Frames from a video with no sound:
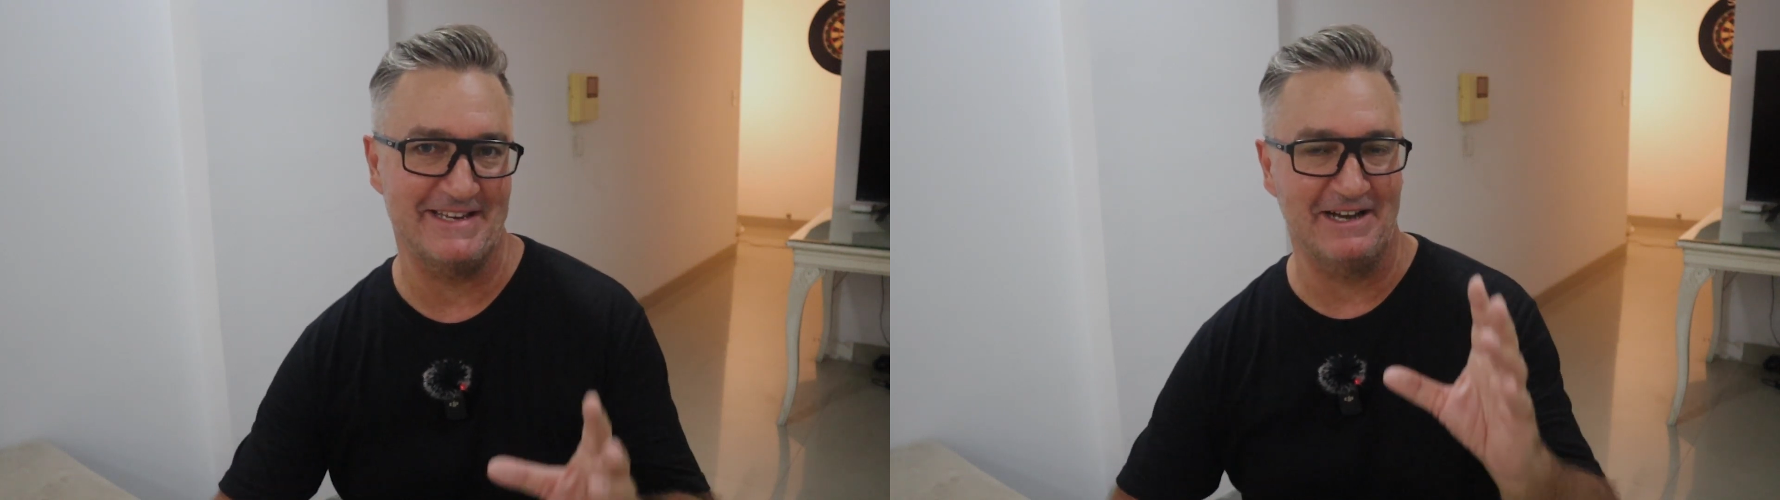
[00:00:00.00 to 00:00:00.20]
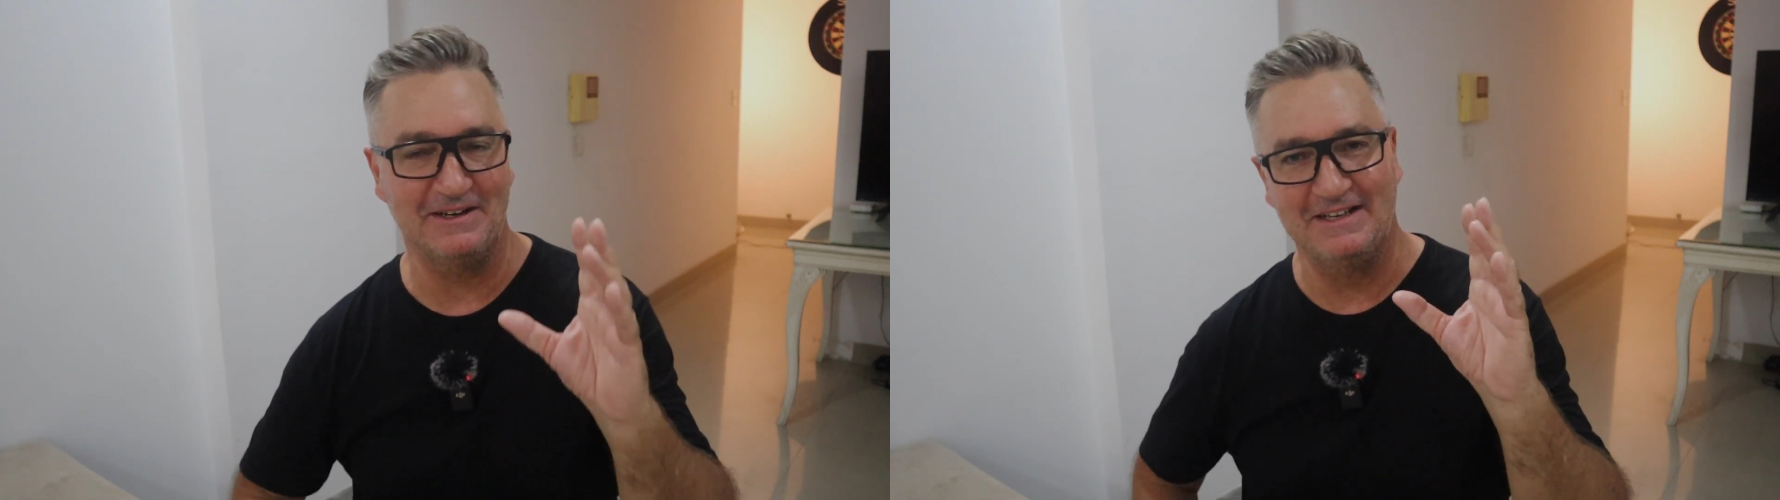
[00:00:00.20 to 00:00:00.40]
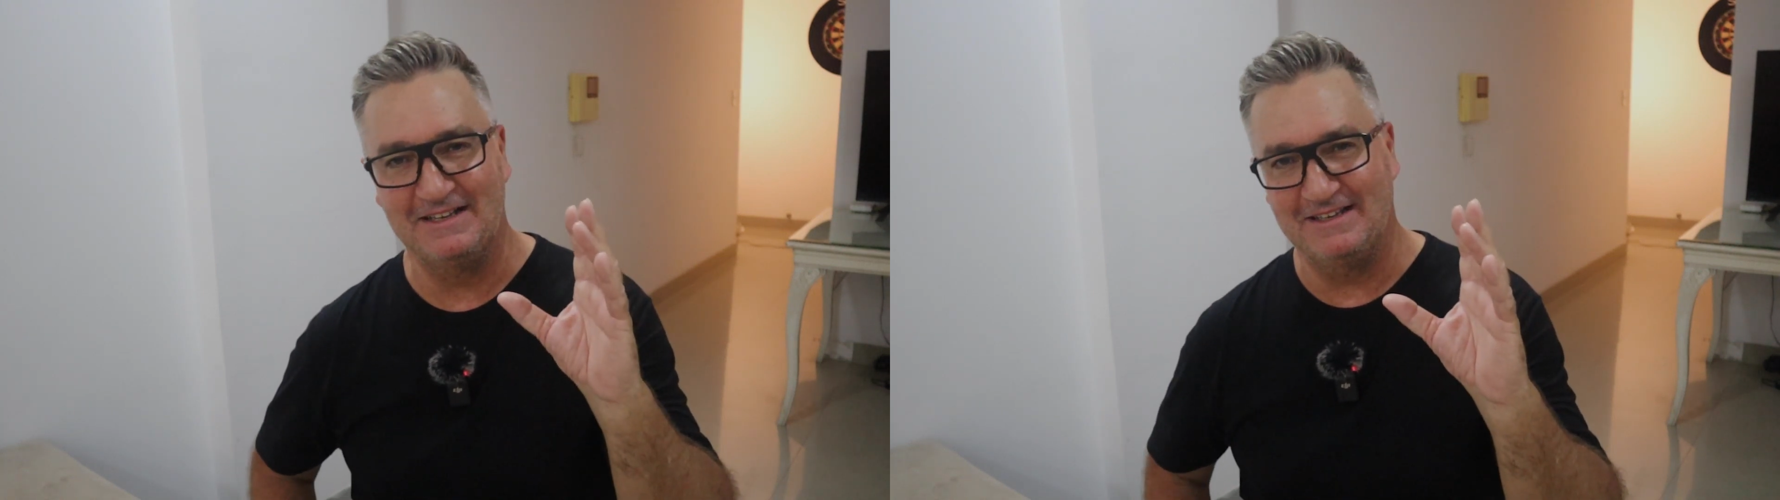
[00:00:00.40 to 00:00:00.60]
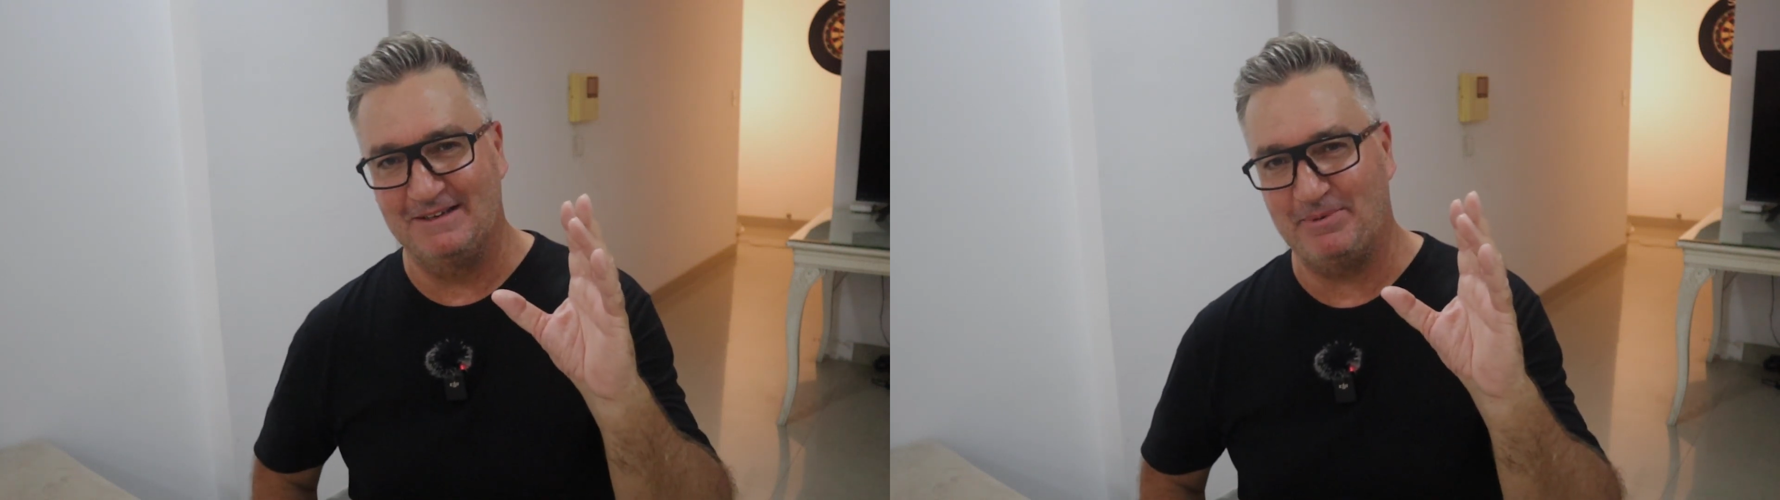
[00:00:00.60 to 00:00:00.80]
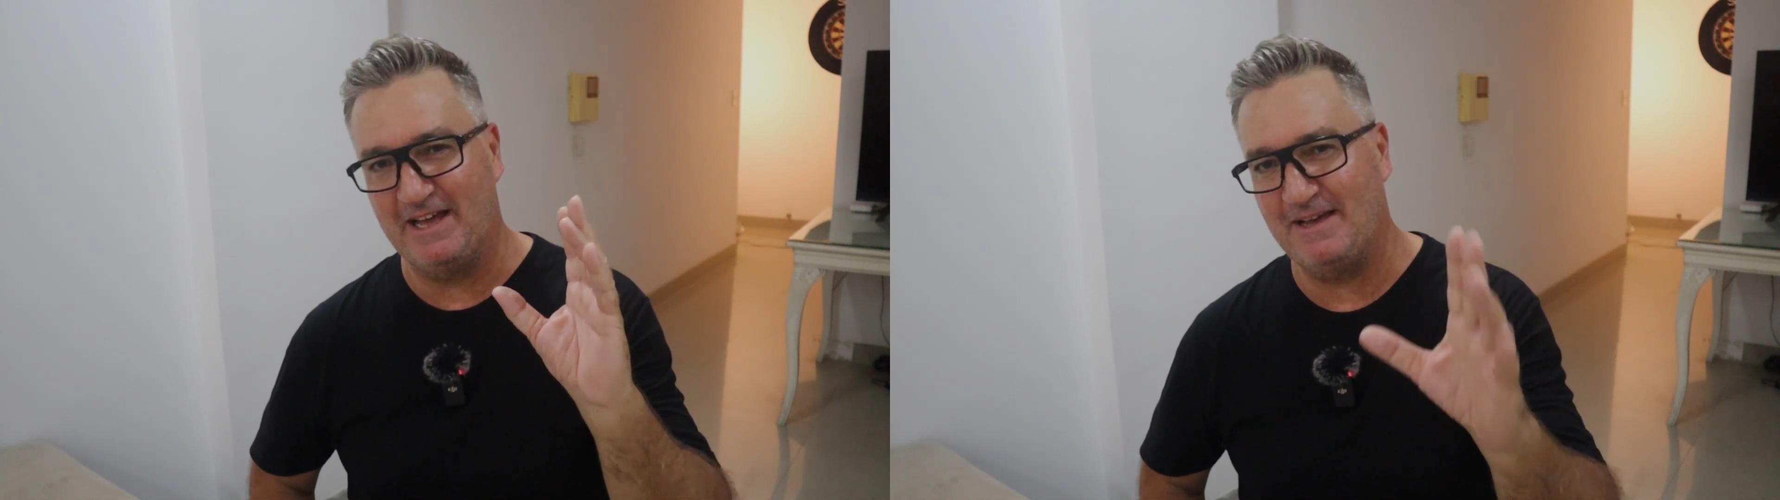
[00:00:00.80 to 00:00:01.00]
Now,
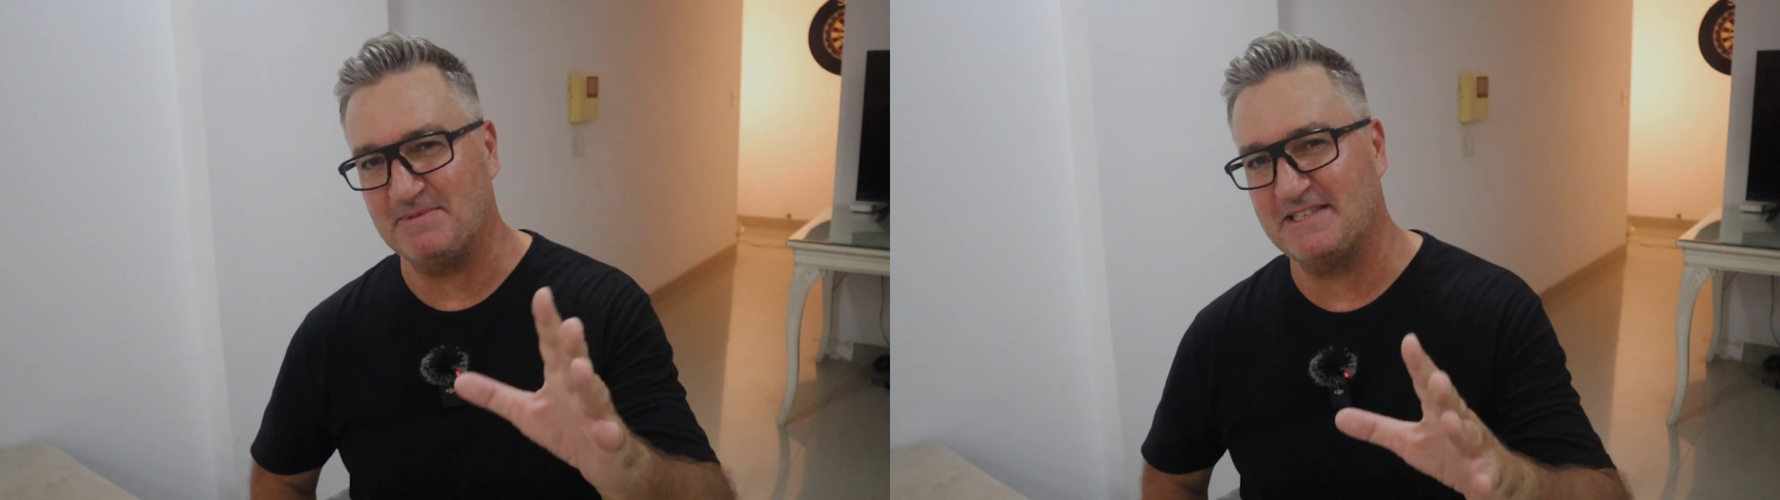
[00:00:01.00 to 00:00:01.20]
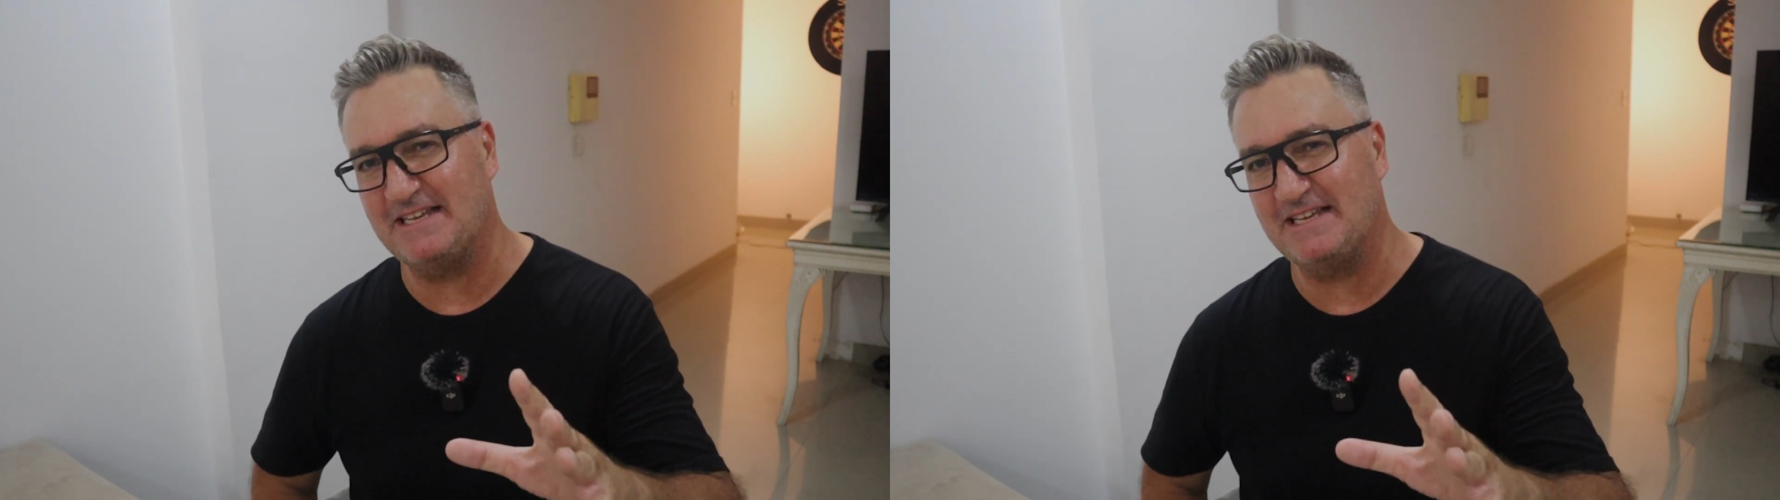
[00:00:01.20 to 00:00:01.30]
perhaps